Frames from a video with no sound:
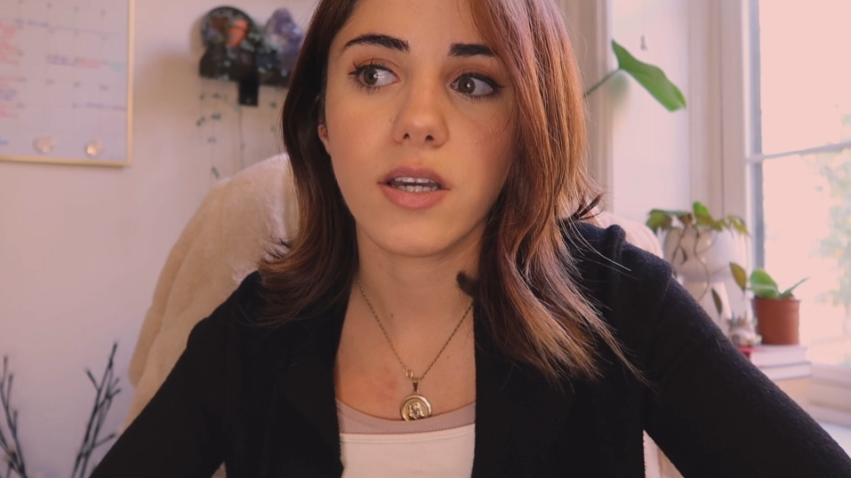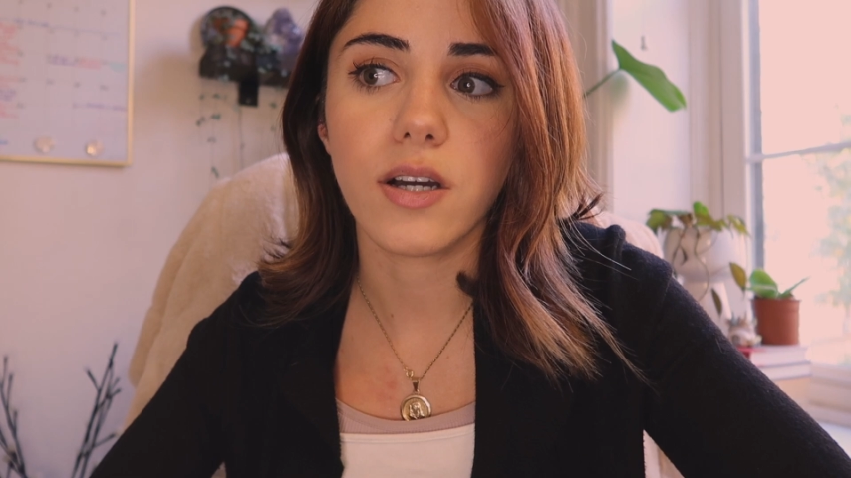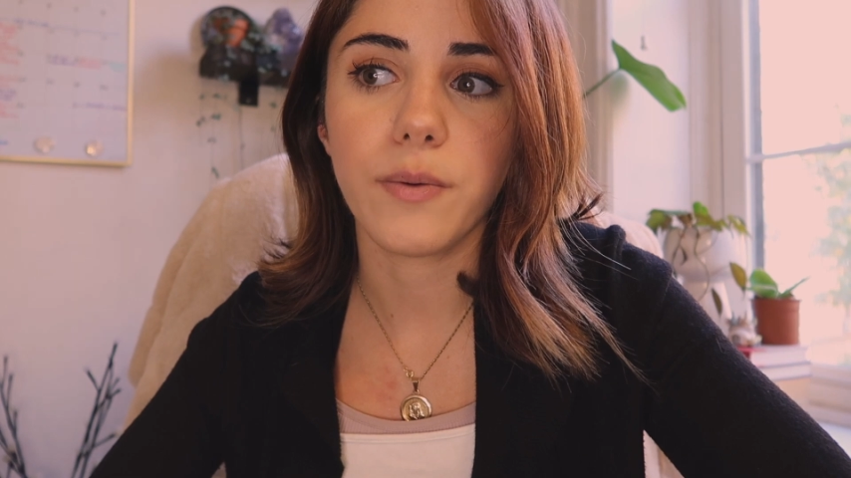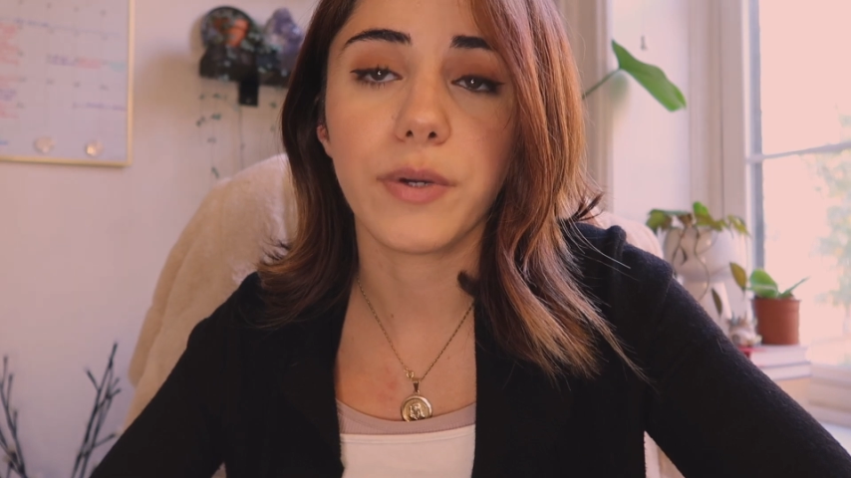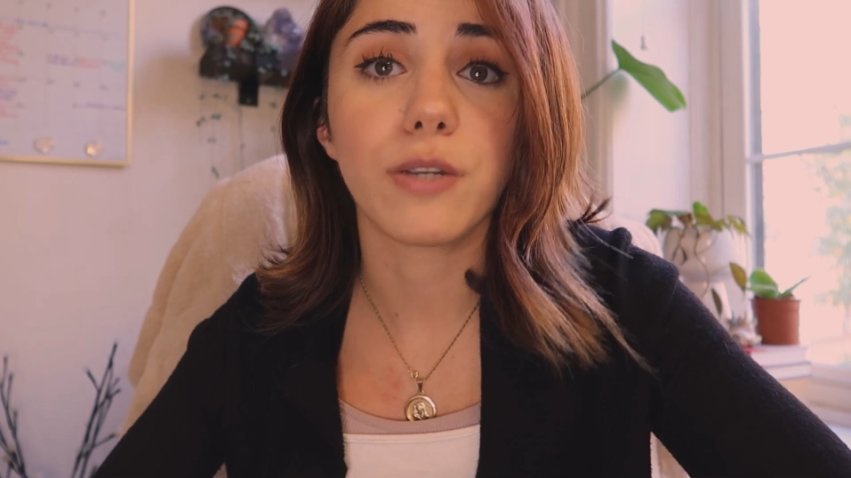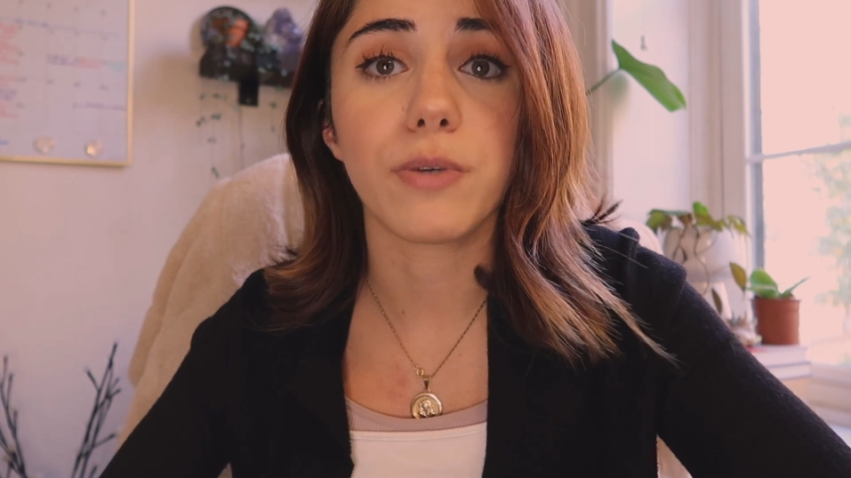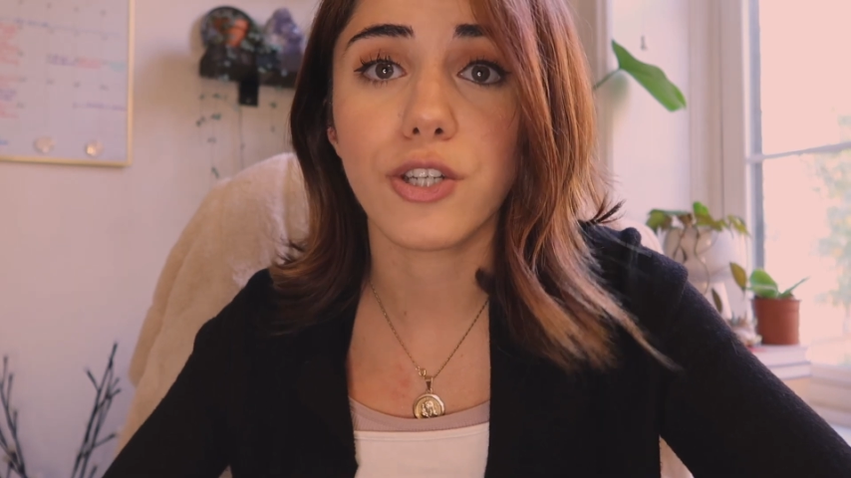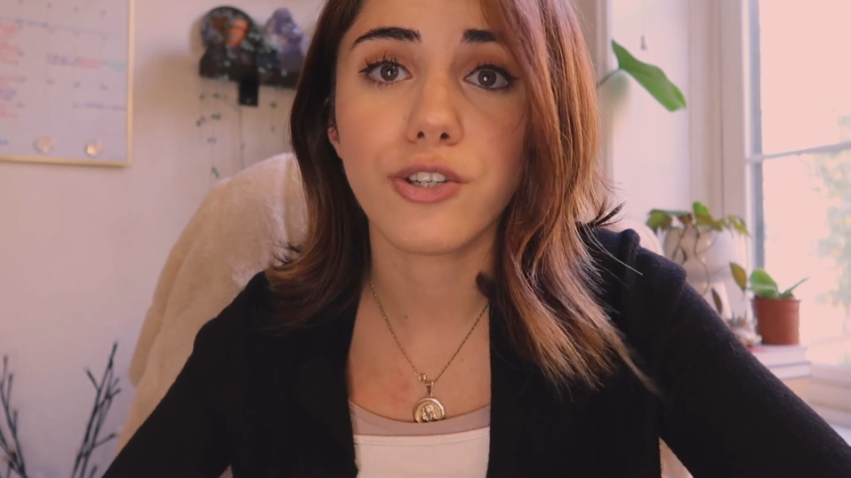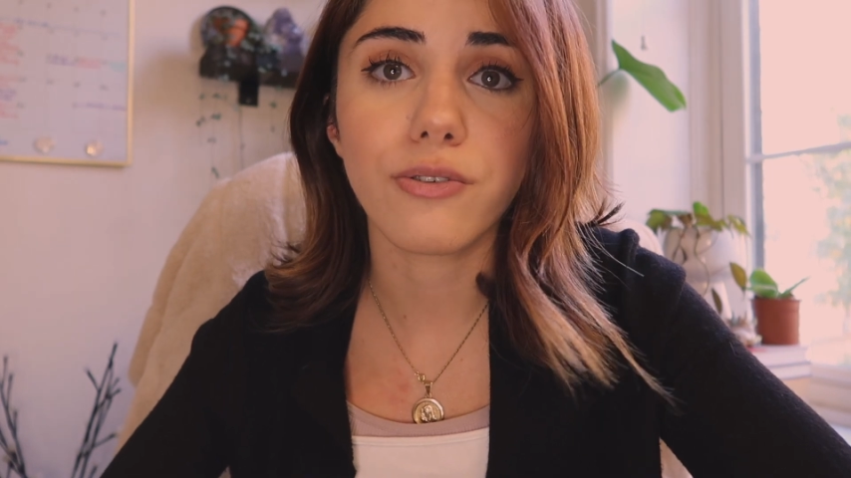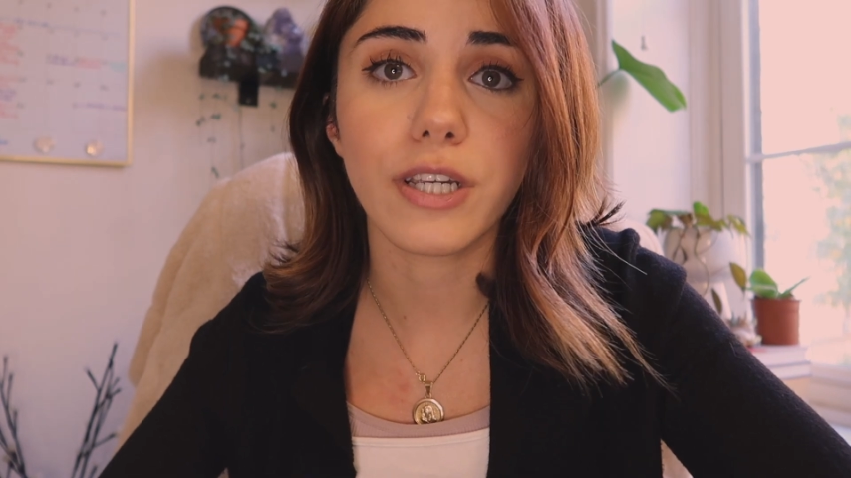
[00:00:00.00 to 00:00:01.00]

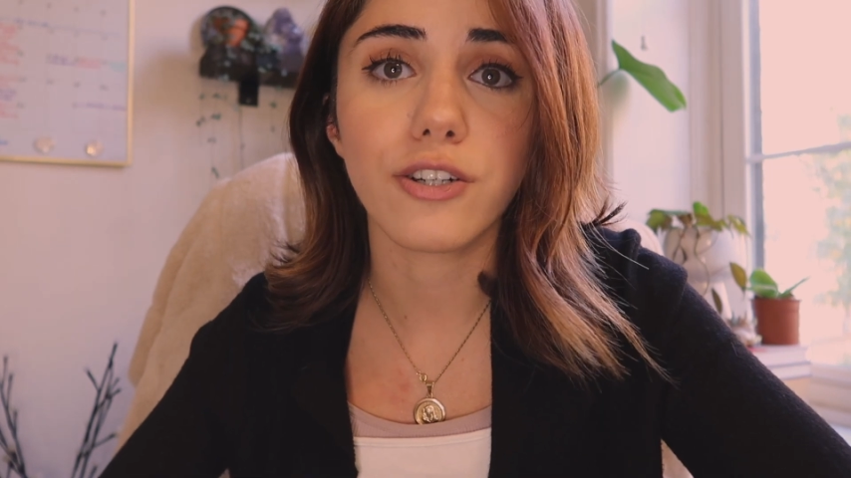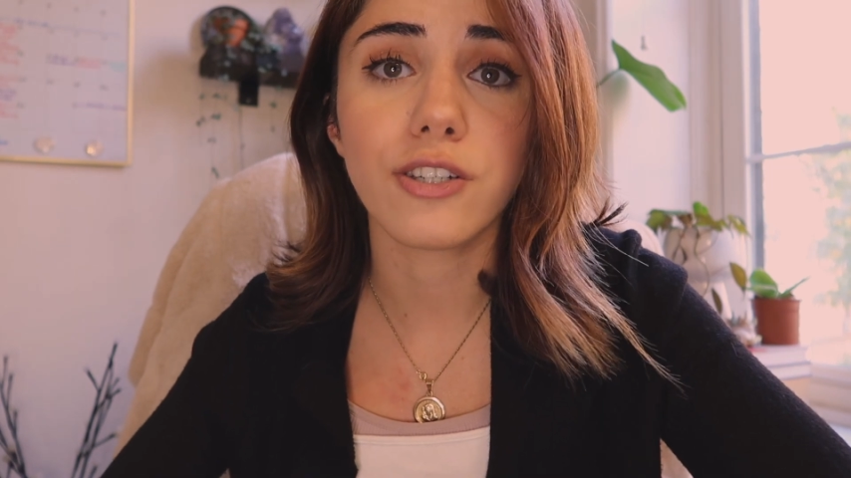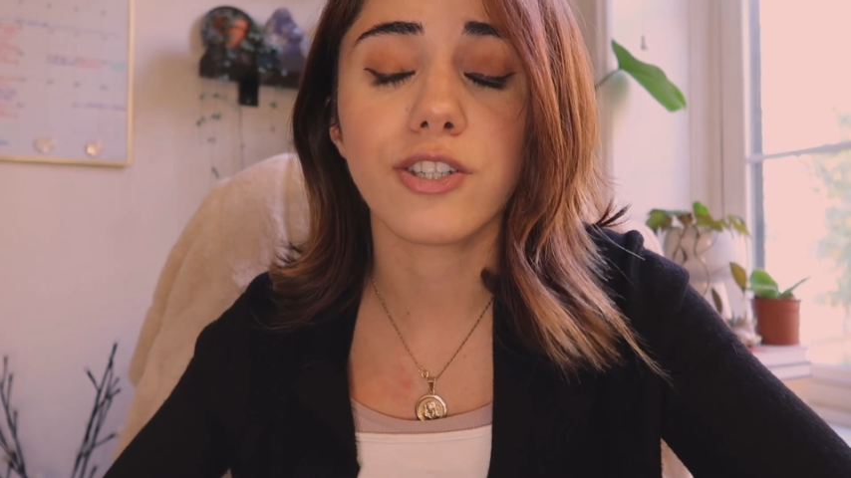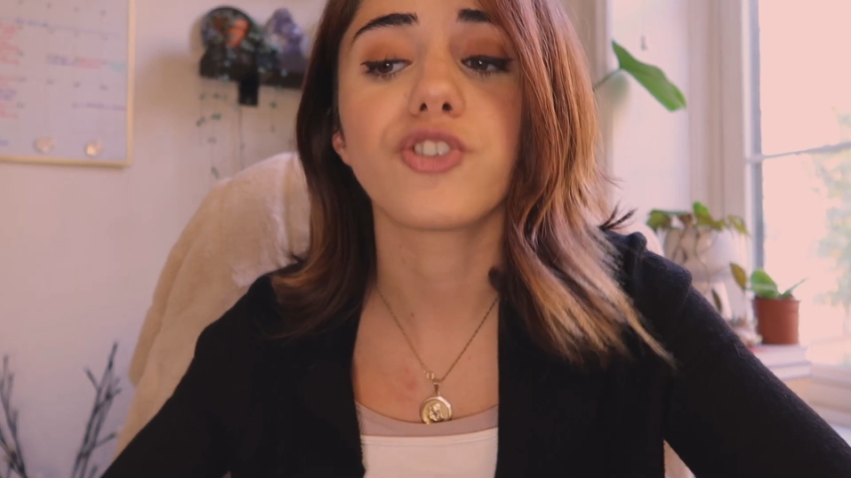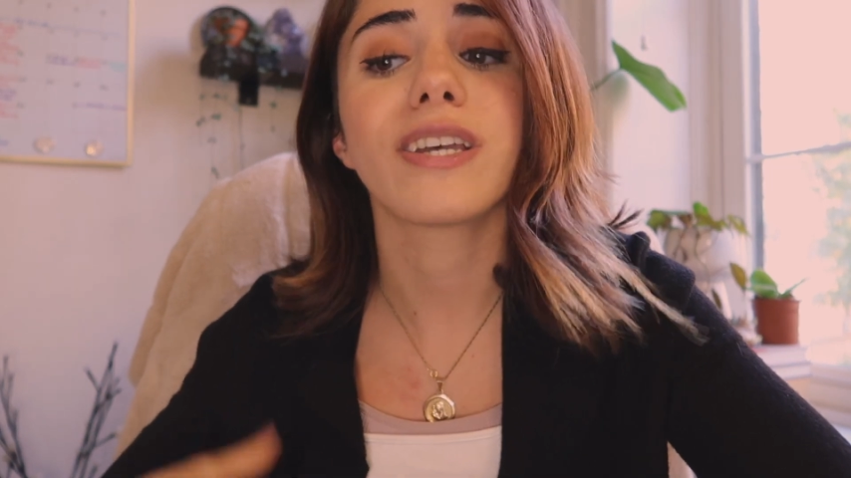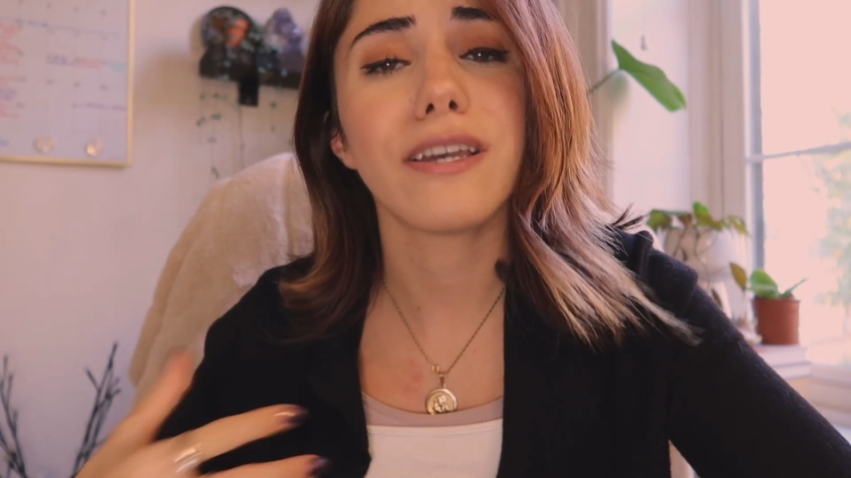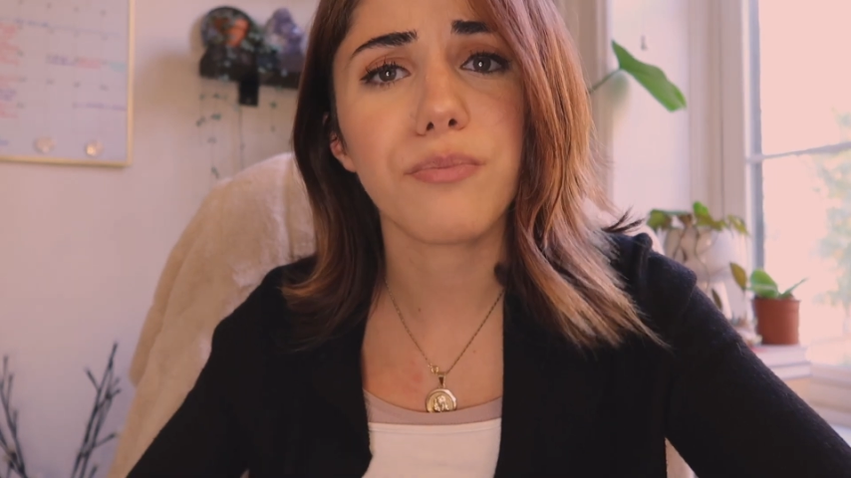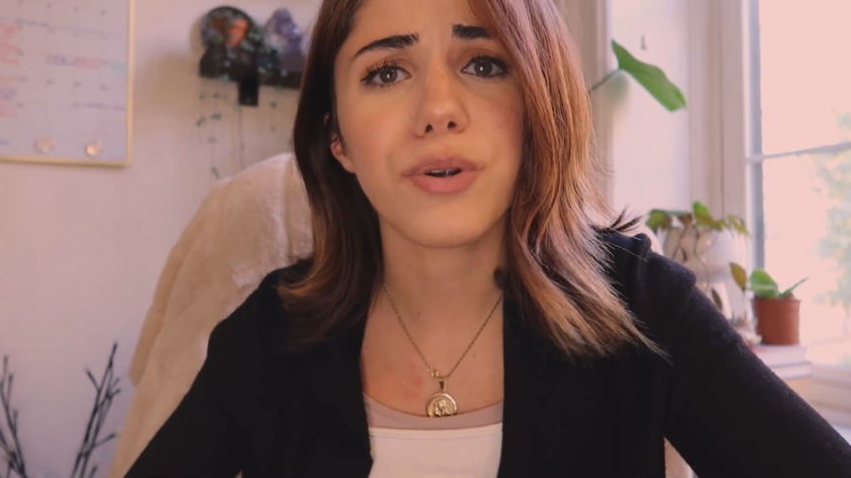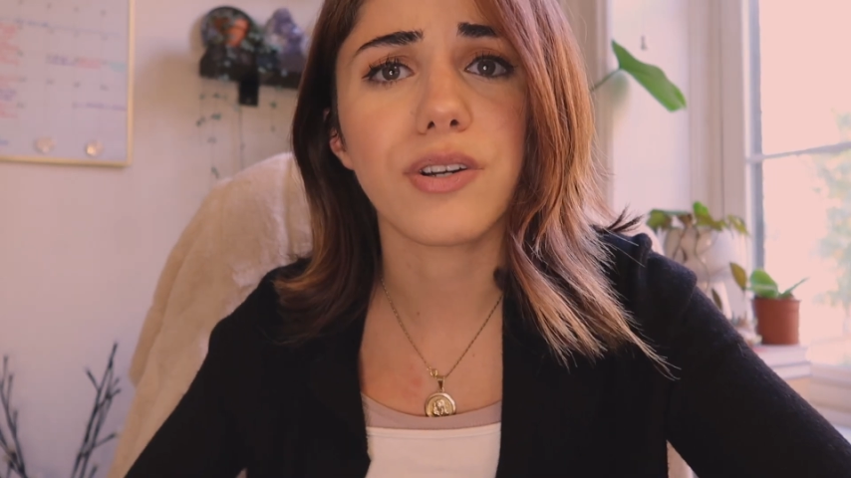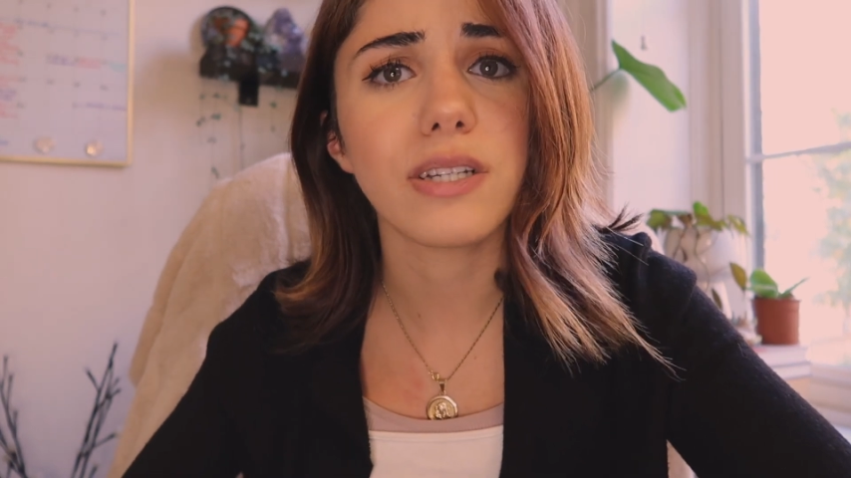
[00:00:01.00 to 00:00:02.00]
administrators just
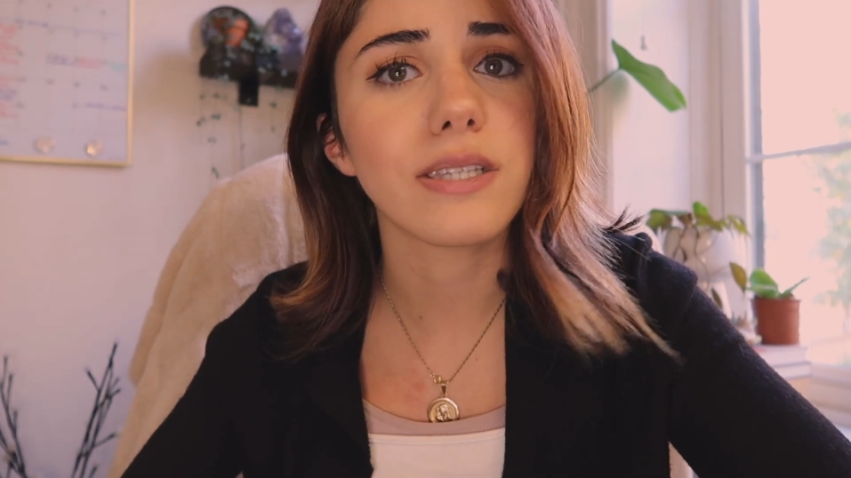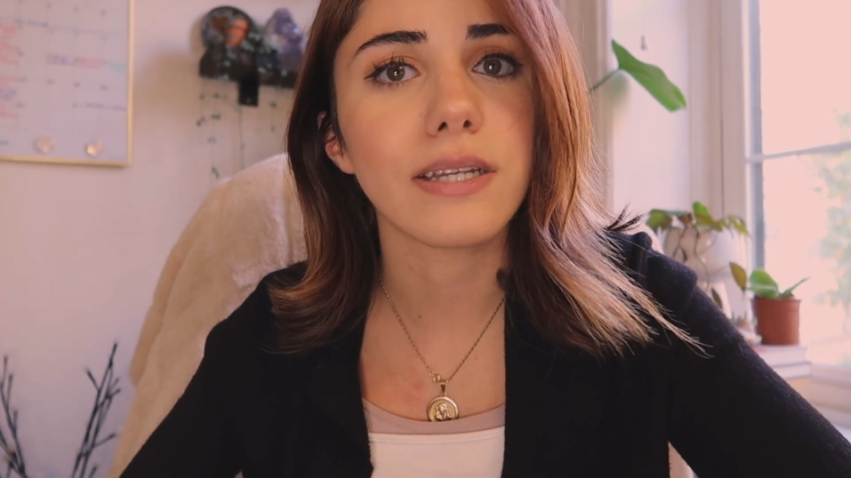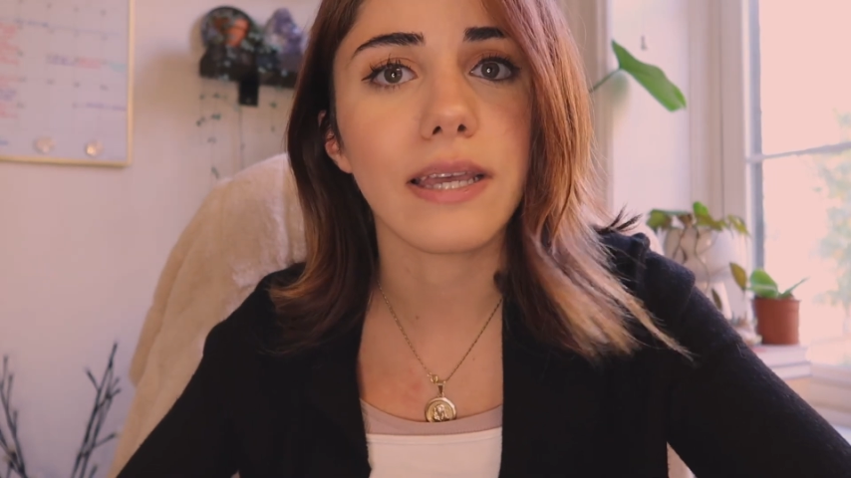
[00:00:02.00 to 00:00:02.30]
in person.